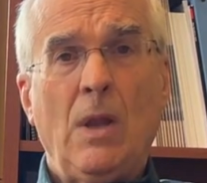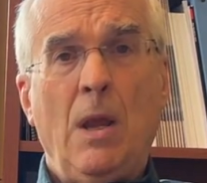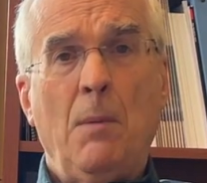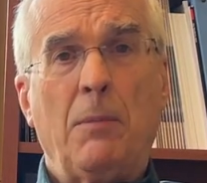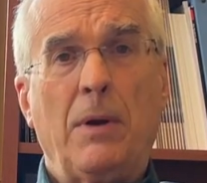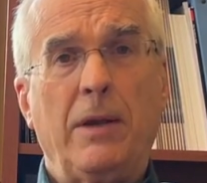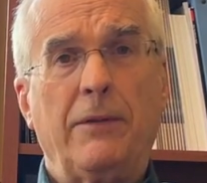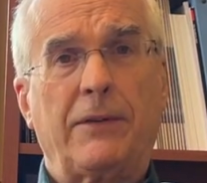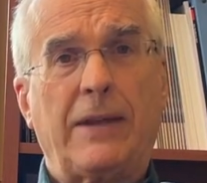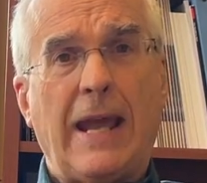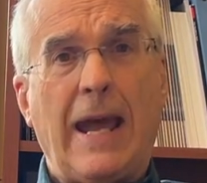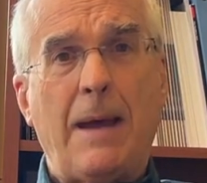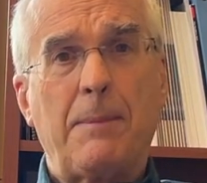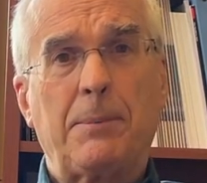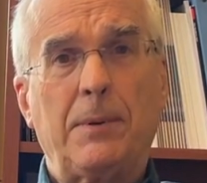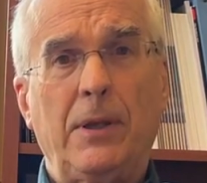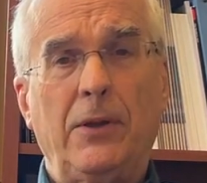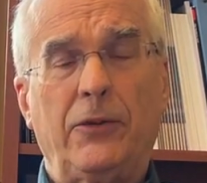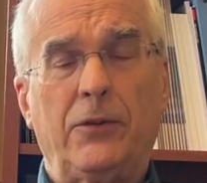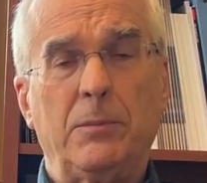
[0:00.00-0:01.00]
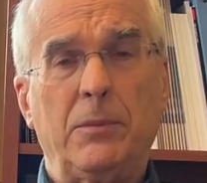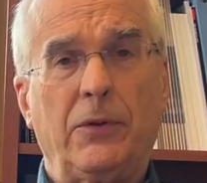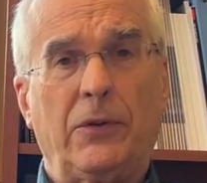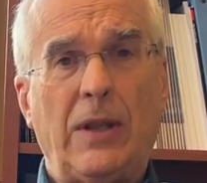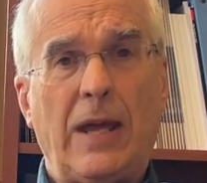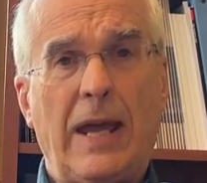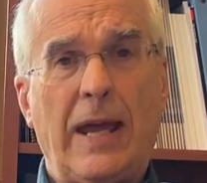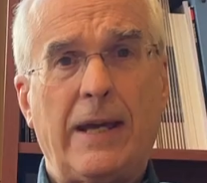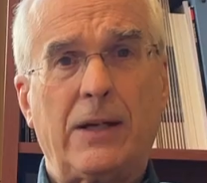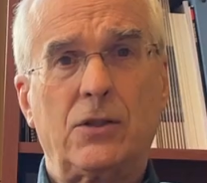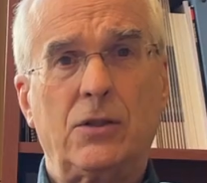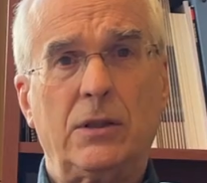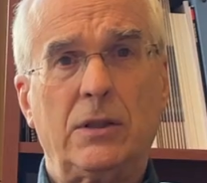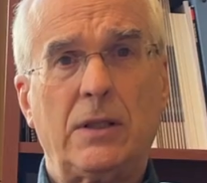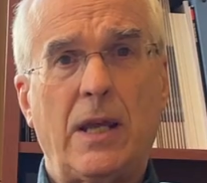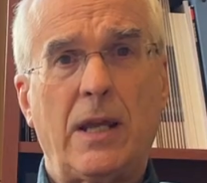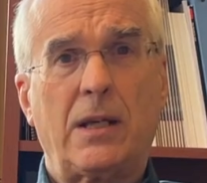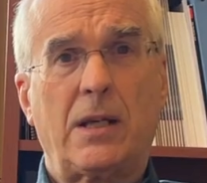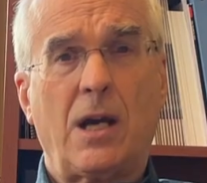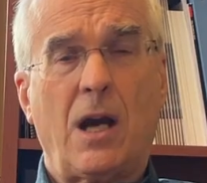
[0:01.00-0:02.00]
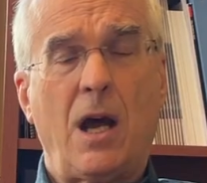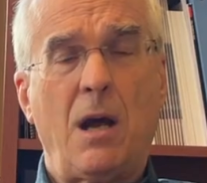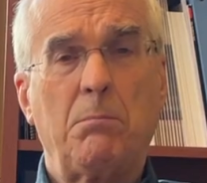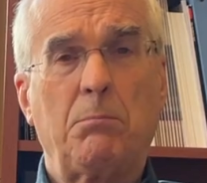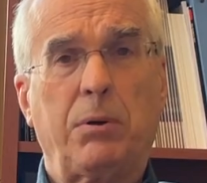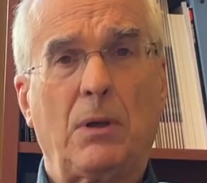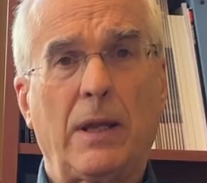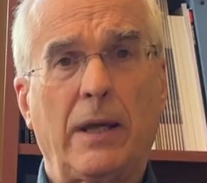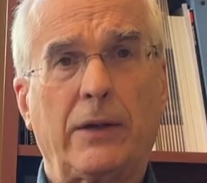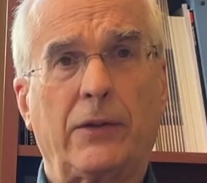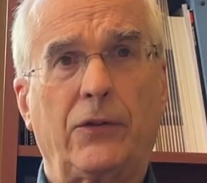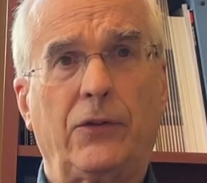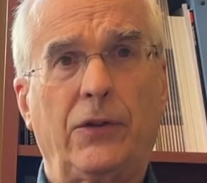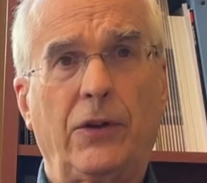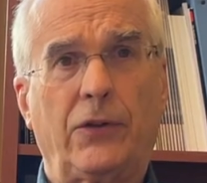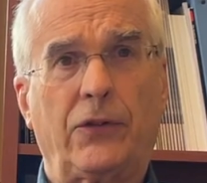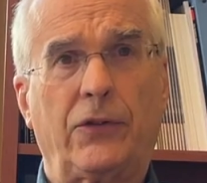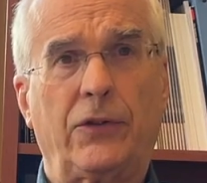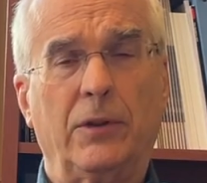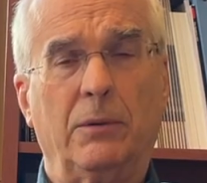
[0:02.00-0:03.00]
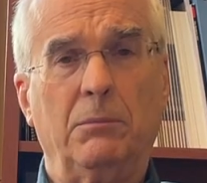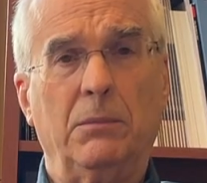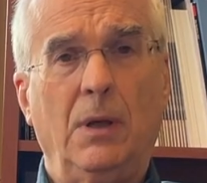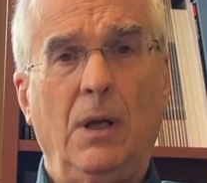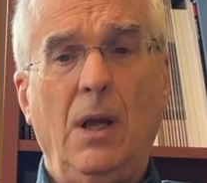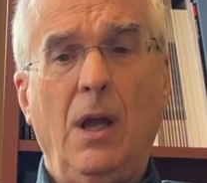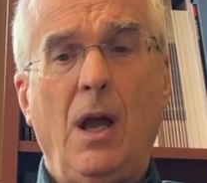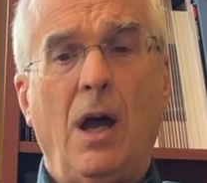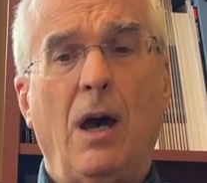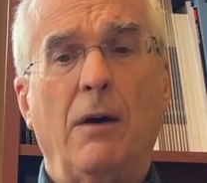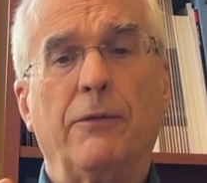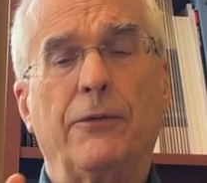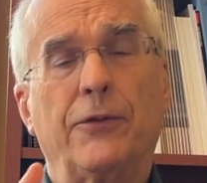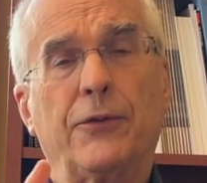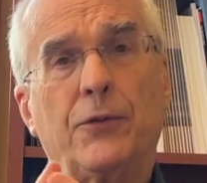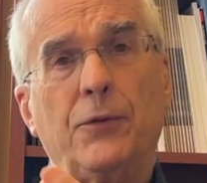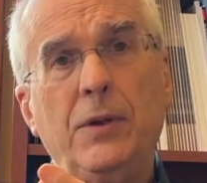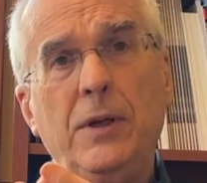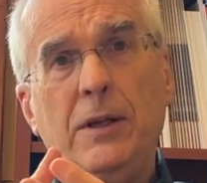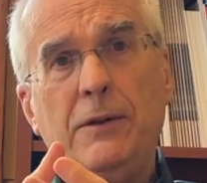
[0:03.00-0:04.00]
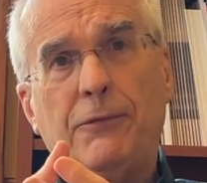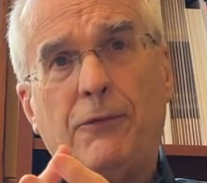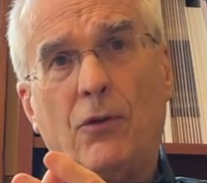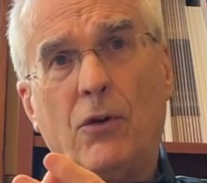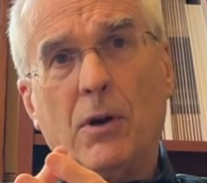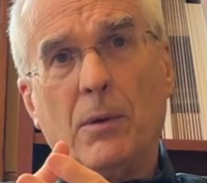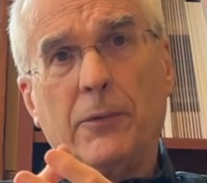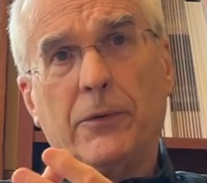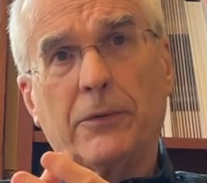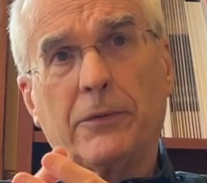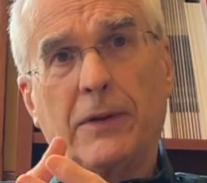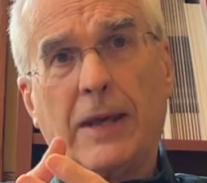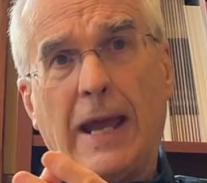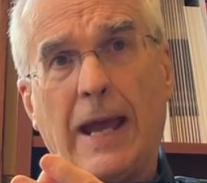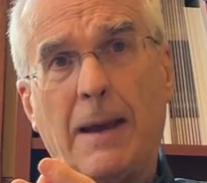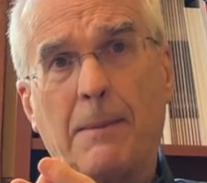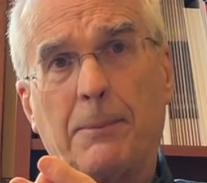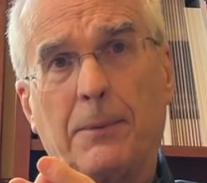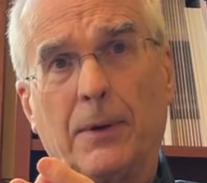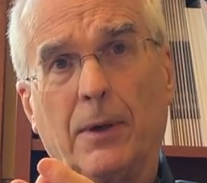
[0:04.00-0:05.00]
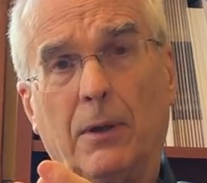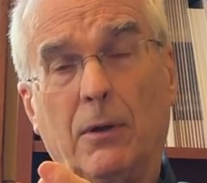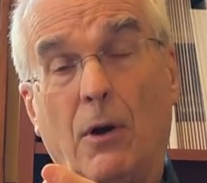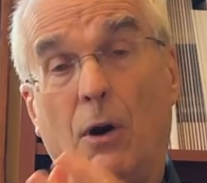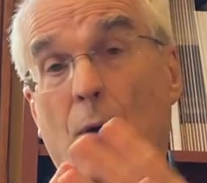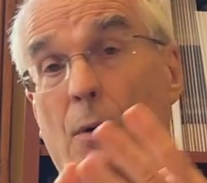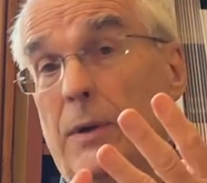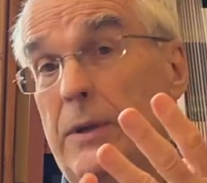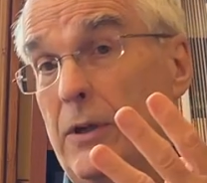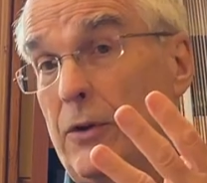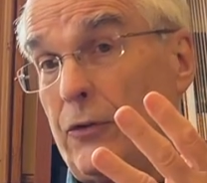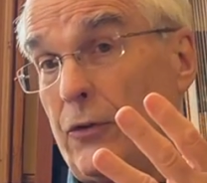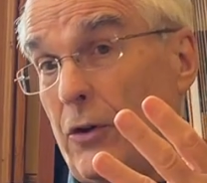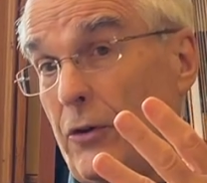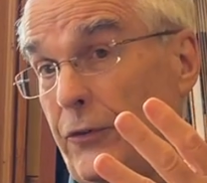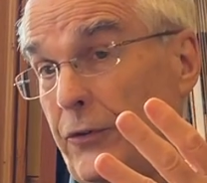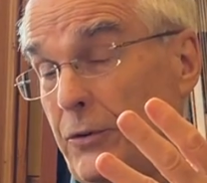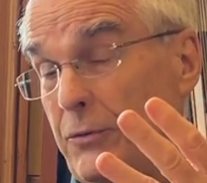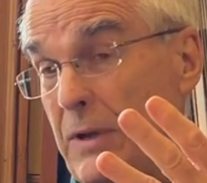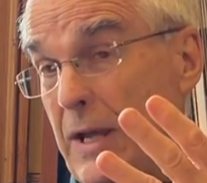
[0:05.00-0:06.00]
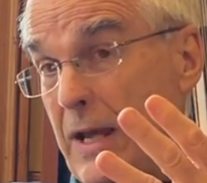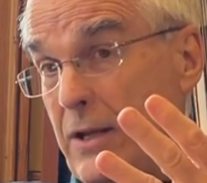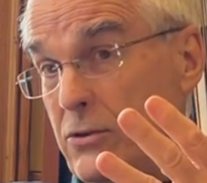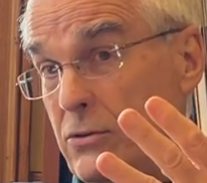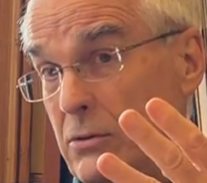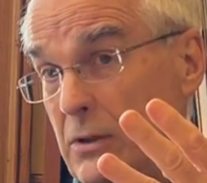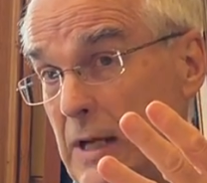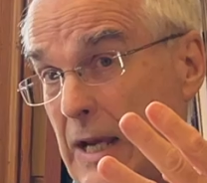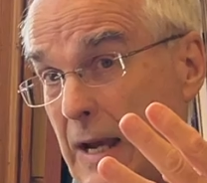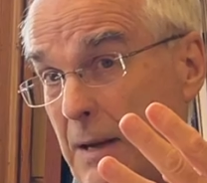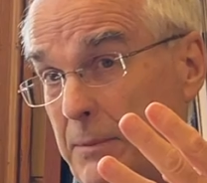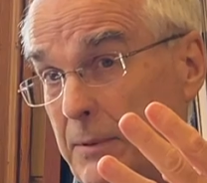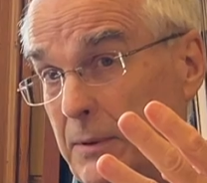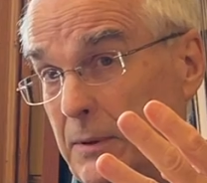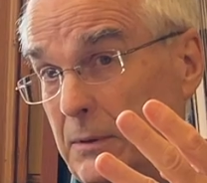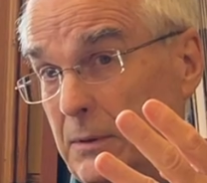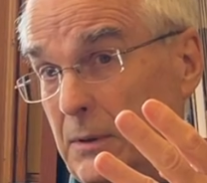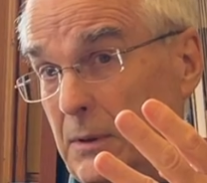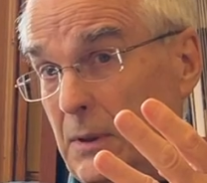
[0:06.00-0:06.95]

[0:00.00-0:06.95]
But if capitalism is actually a complex system of three forms of capital, and there's also natural capital,